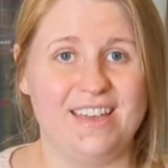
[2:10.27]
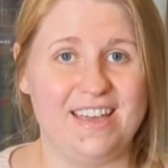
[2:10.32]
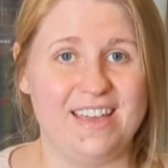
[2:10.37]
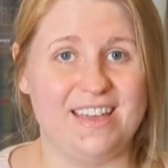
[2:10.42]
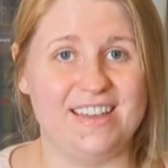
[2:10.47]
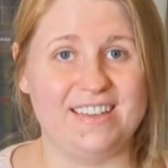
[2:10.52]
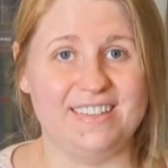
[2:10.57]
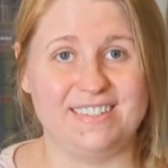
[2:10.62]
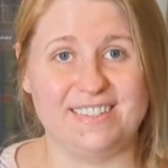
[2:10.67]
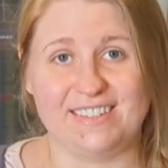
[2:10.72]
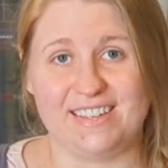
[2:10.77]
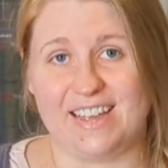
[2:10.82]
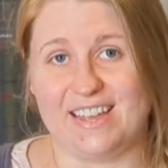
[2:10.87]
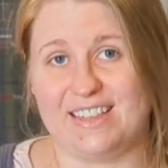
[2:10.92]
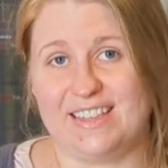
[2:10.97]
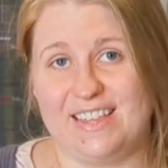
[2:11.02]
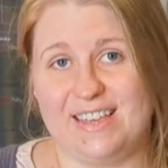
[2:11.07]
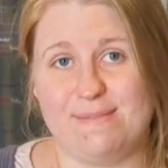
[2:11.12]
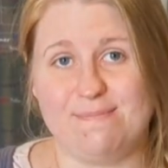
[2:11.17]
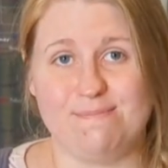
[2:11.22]
is like
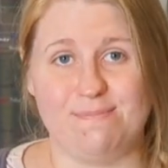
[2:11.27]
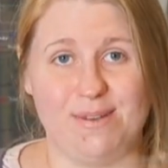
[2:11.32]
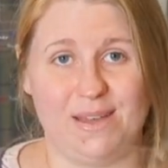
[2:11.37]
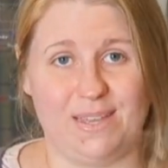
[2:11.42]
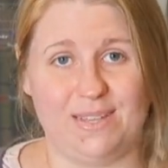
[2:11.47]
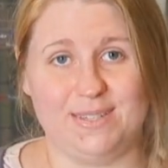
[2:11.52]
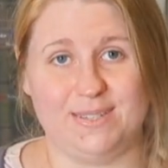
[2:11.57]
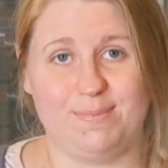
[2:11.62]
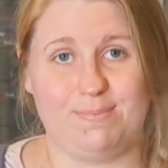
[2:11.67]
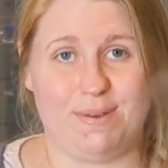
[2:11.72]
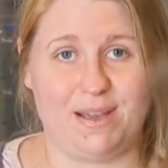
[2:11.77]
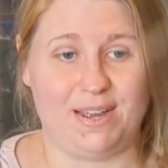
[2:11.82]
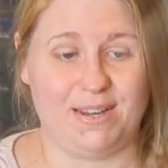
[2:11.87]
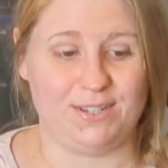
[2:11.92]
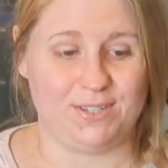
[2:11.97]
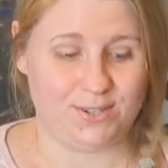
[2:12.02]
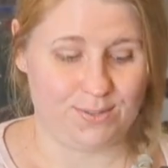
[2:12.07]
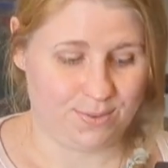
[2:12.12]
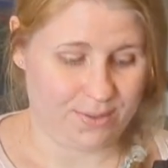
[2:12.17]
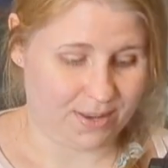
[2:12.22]
the best
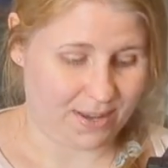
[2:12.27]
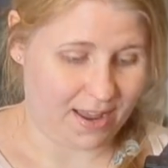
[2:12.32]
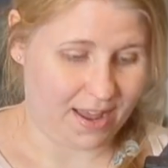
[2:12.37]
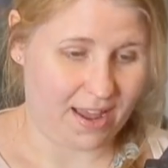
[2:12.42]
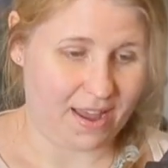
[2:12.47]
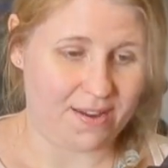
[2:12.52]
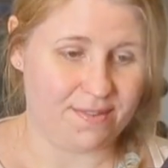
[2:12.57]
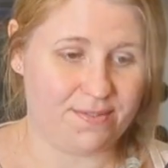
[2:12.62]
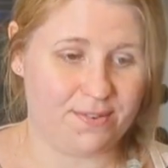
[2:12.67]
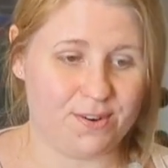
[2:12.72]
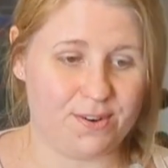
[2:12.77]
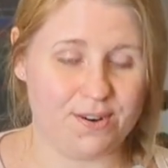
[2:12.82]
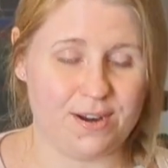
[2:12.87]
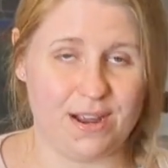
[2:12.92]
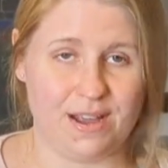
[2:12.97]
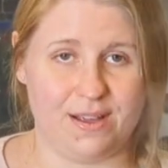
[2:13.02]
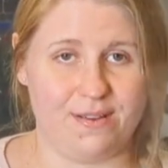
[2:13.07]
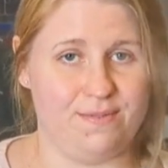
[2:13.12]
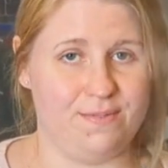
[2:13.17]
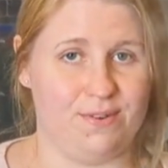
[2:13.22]
spice you could ever,
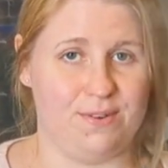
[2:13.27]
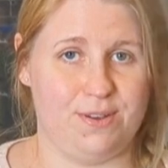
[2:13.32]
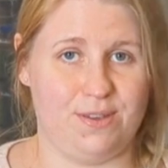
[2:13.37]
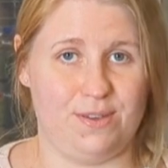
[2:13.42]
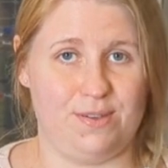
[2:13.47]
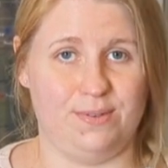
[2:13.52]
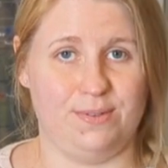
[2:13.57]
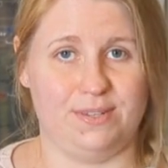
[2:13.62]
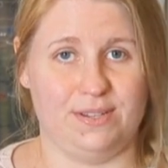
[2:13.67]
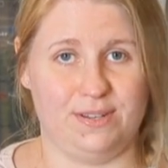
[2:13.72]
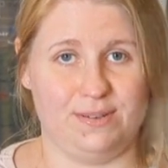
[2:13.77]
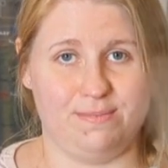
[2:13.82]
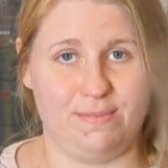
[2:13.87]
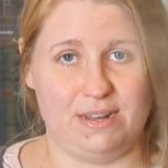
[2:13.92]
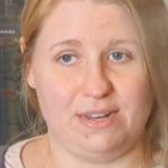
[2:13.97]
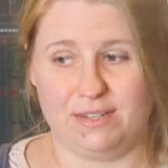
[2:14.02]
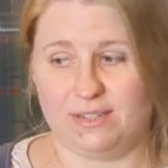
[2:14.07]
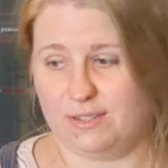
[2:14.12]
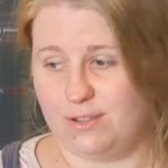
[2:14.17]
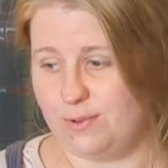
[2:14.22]
ever use in yeah.
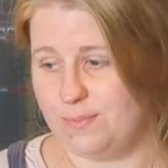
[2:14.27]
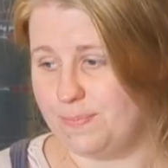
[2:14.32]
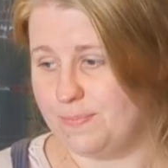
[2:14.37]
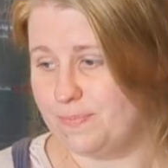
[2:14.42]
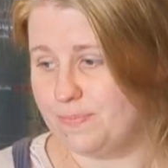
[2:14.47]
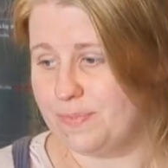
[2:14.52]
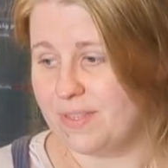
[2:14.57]
tomato soup.